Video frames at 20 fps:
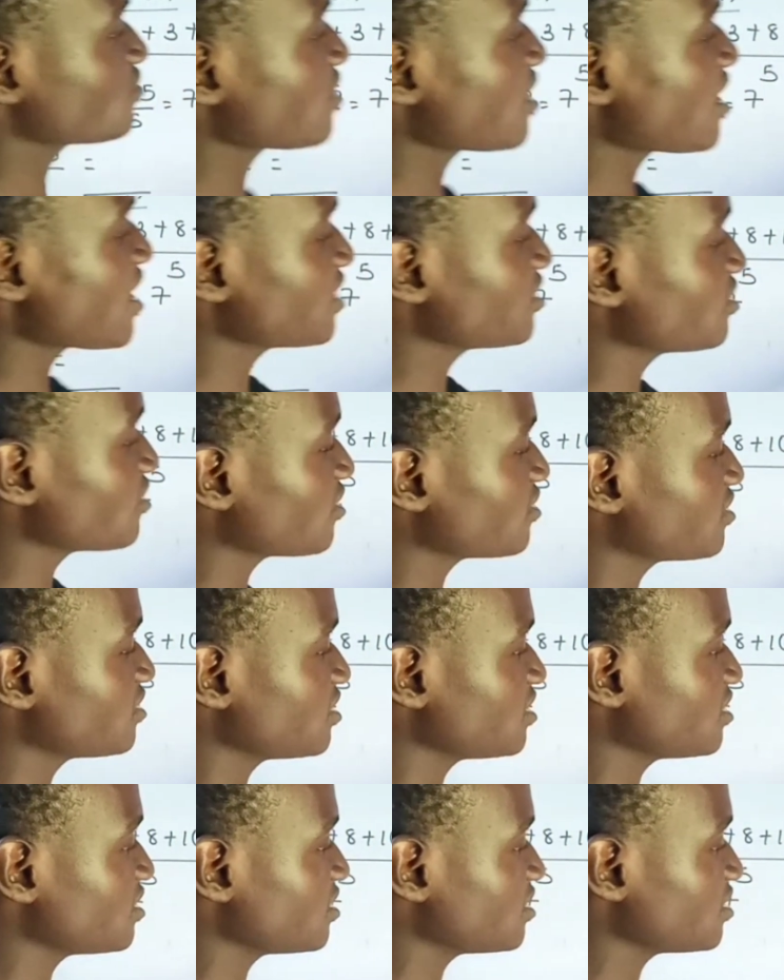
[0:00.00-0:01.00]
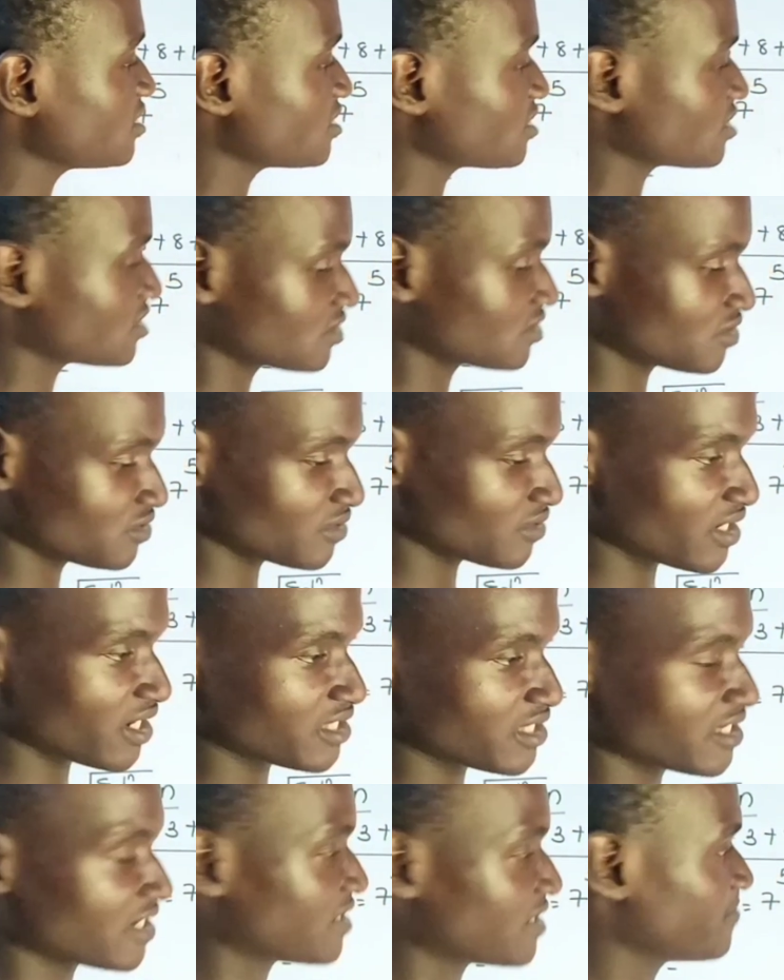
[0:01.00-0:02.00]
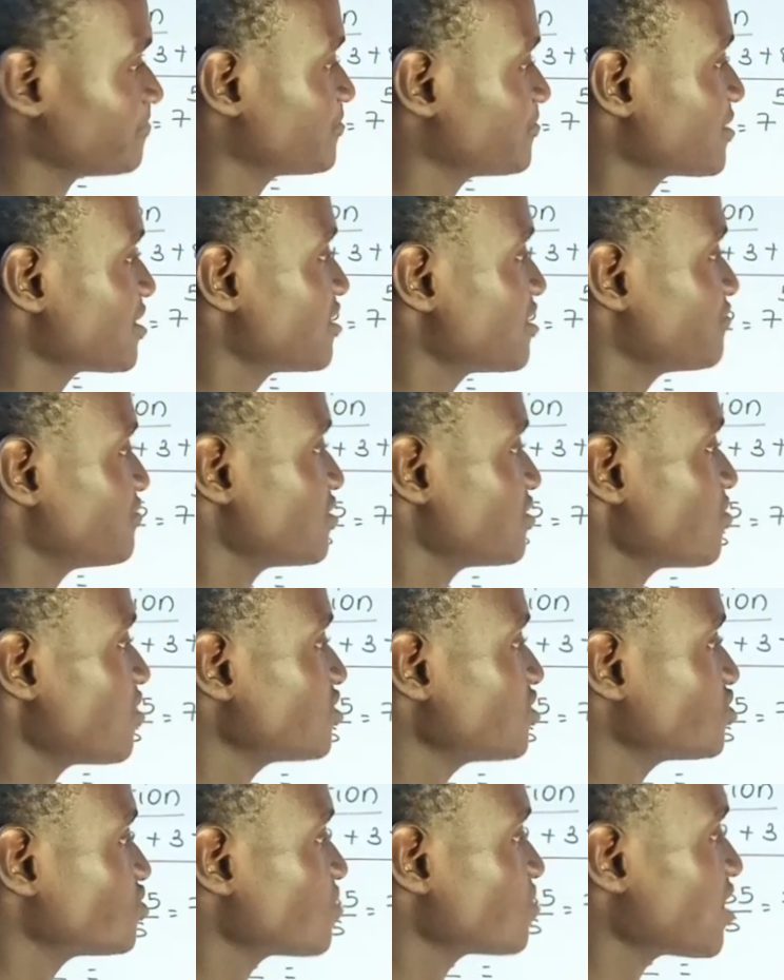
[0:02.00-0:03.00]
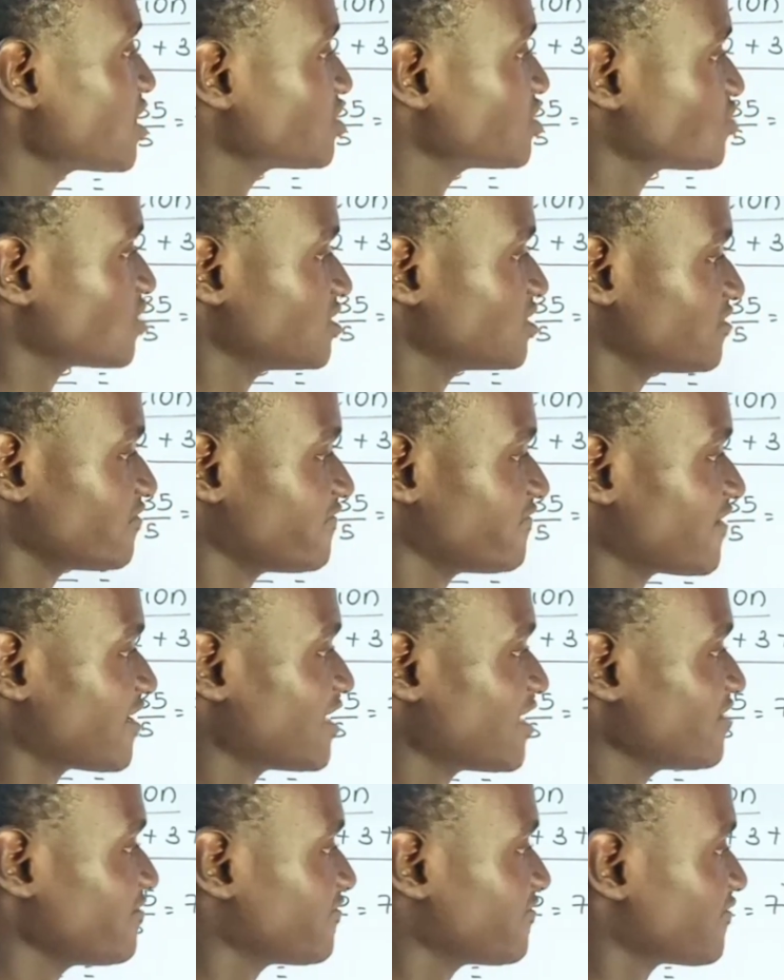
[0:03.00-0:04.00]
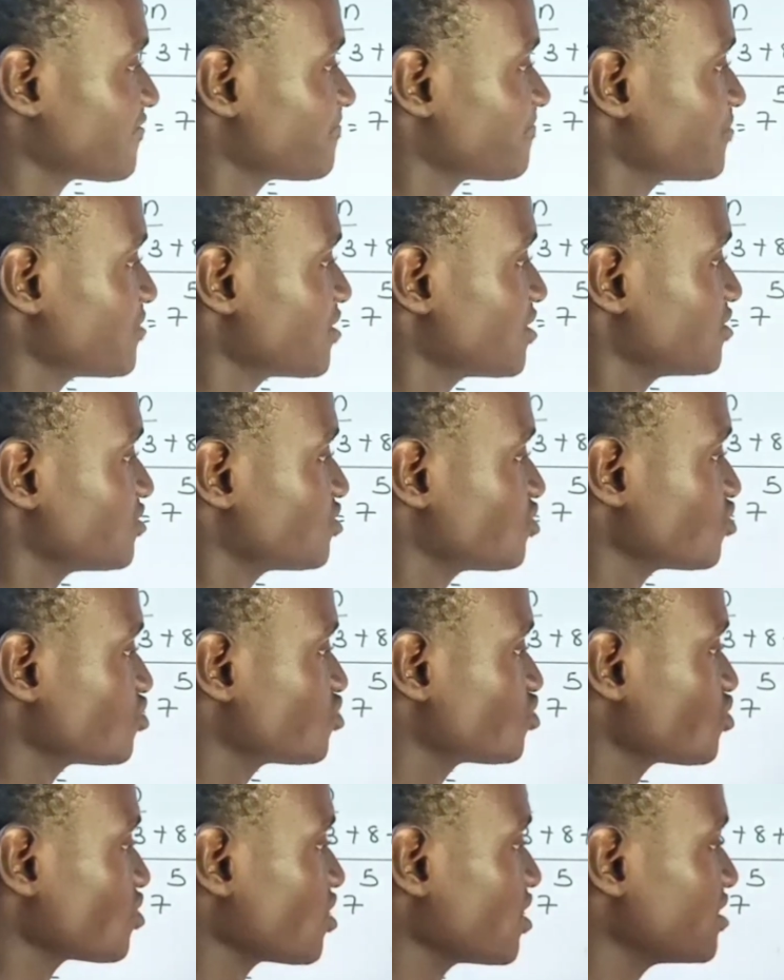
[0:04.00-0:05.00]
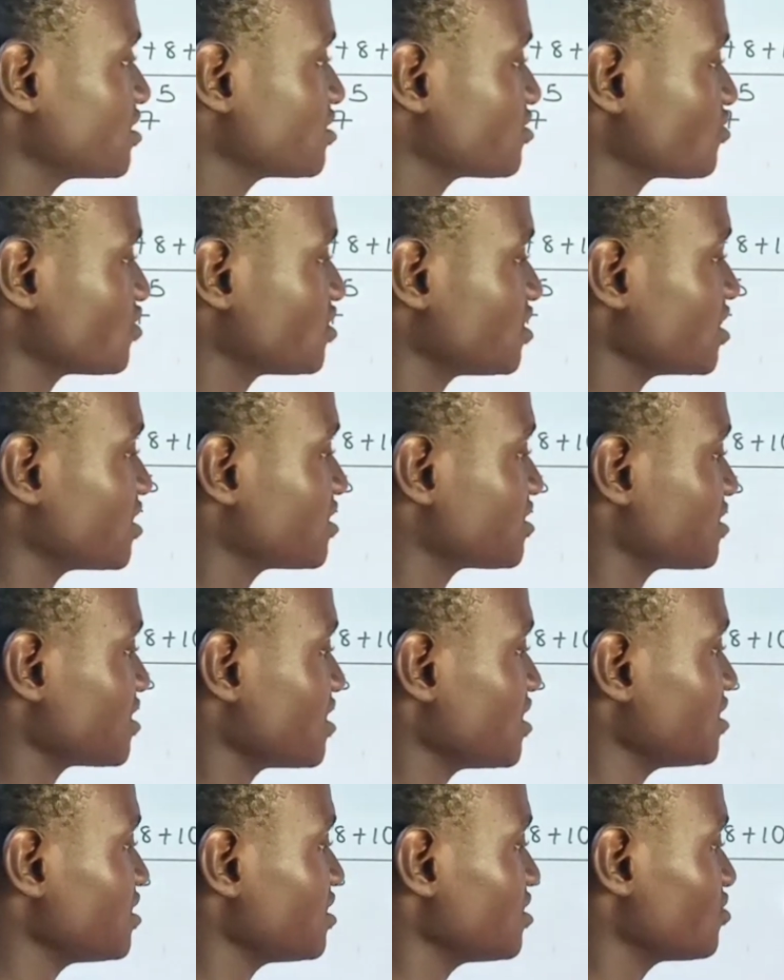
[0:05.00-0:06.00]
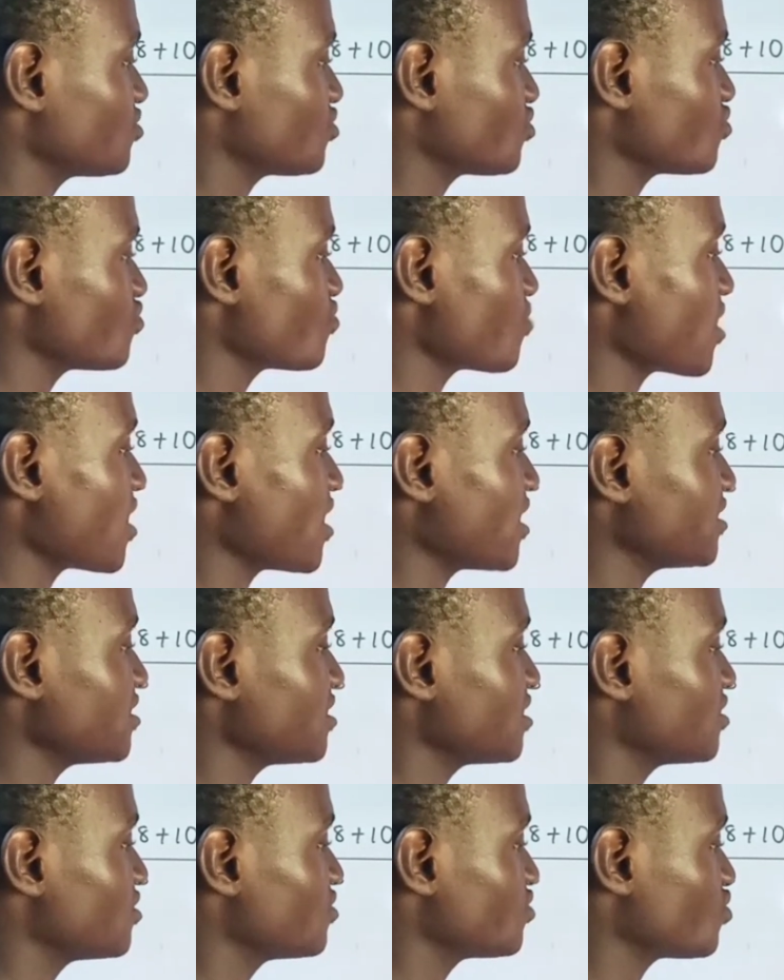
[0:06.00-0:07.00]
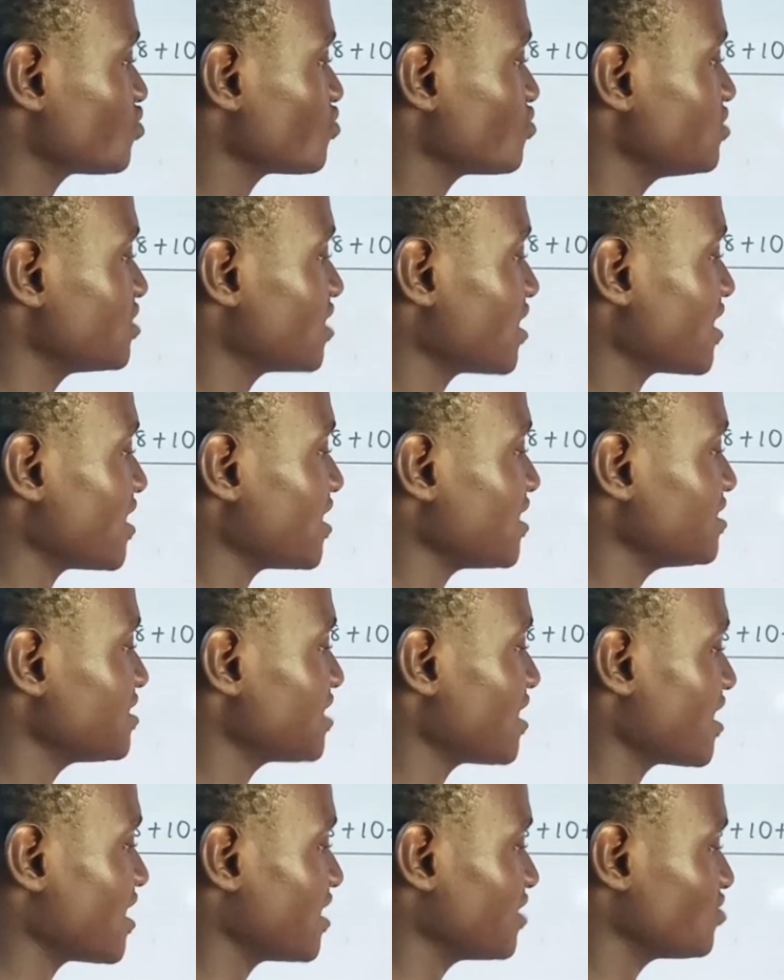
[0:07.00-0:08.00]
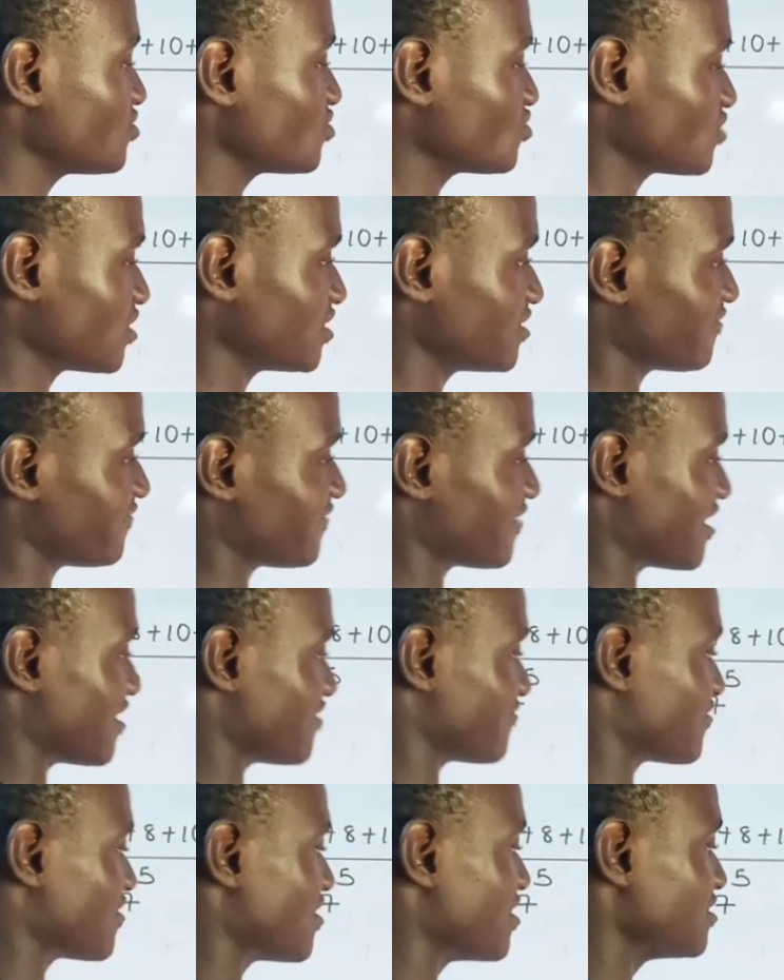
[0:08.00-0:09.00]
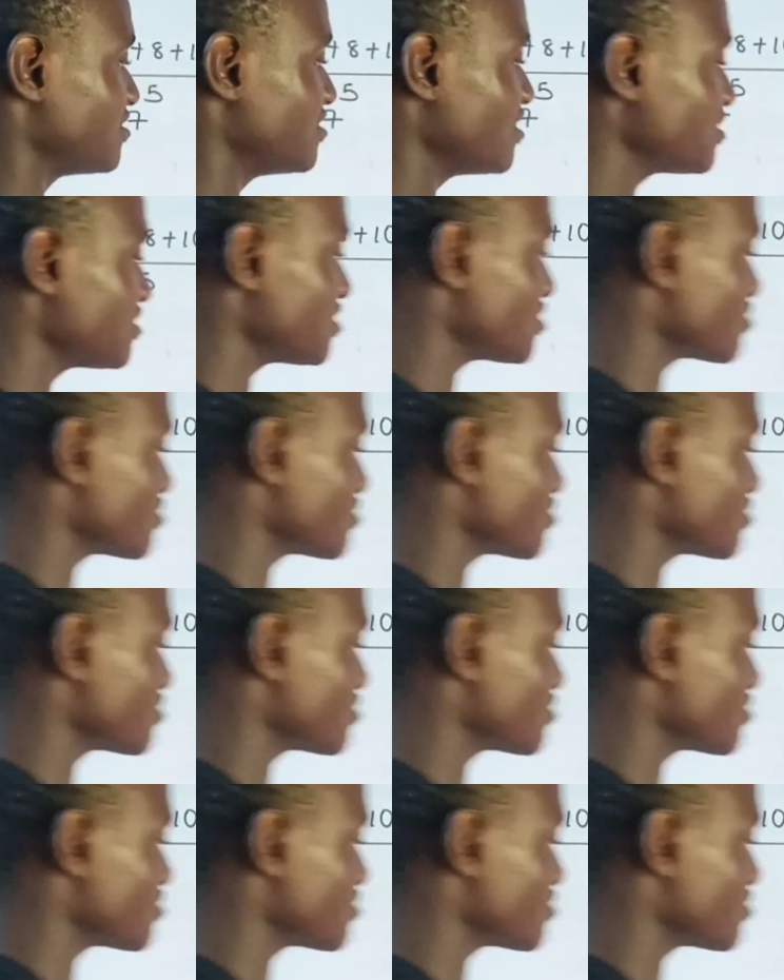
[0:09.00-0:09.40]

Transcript: add all these together. We want to add 25 to 16, to 1, to 9, and to 25. This is